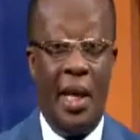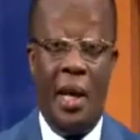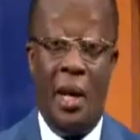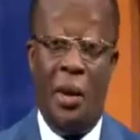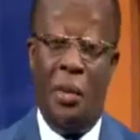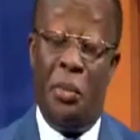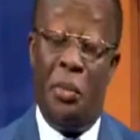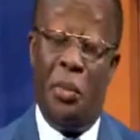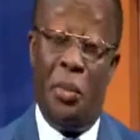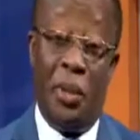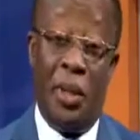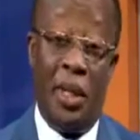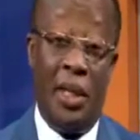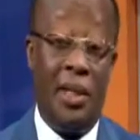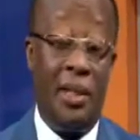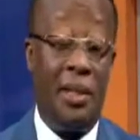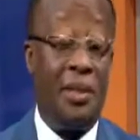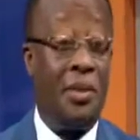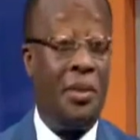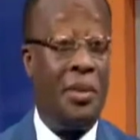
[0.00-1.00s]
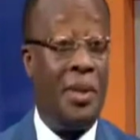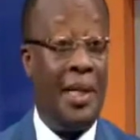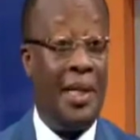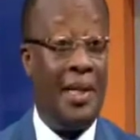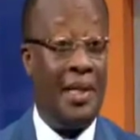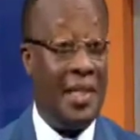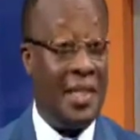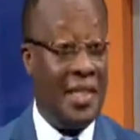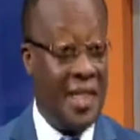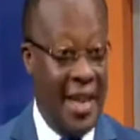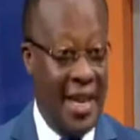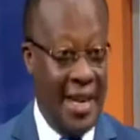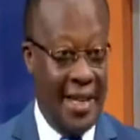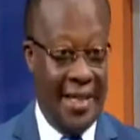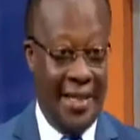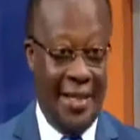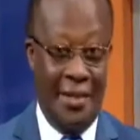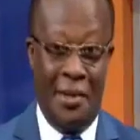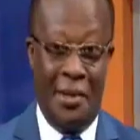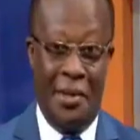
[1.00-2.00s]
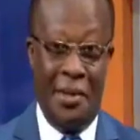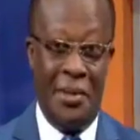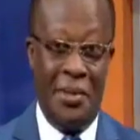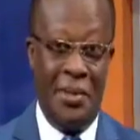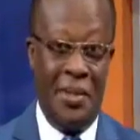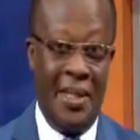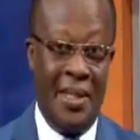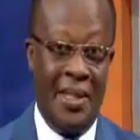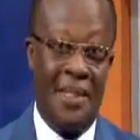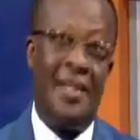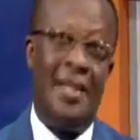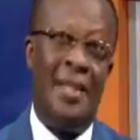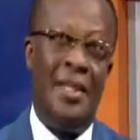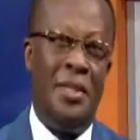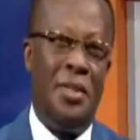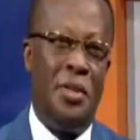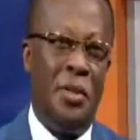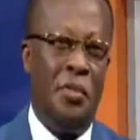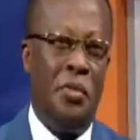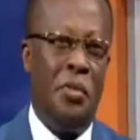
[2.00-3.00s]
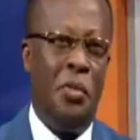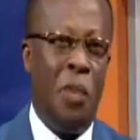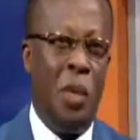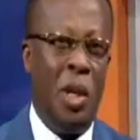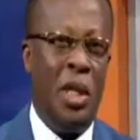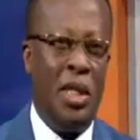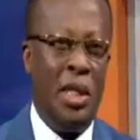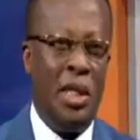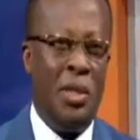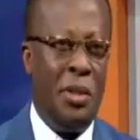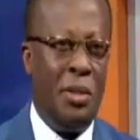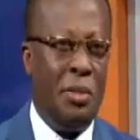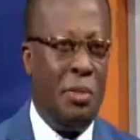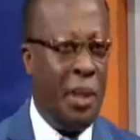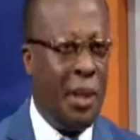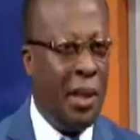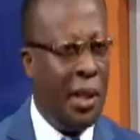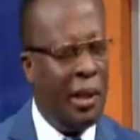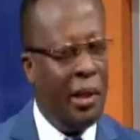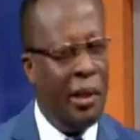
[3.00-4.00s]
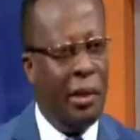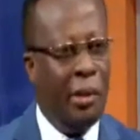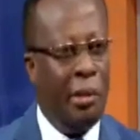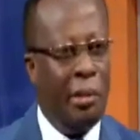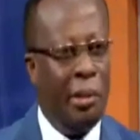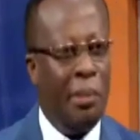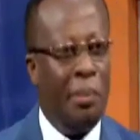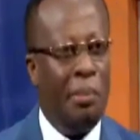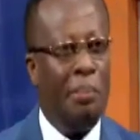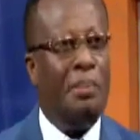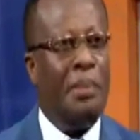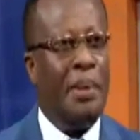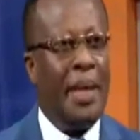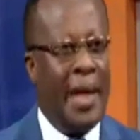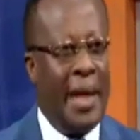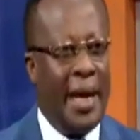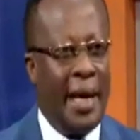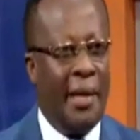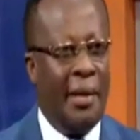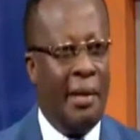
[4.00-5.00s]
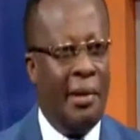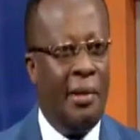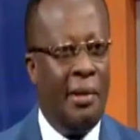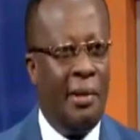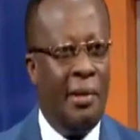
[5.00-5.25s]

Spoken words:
Well, to that extent, not to the extent of wanting to be a global player,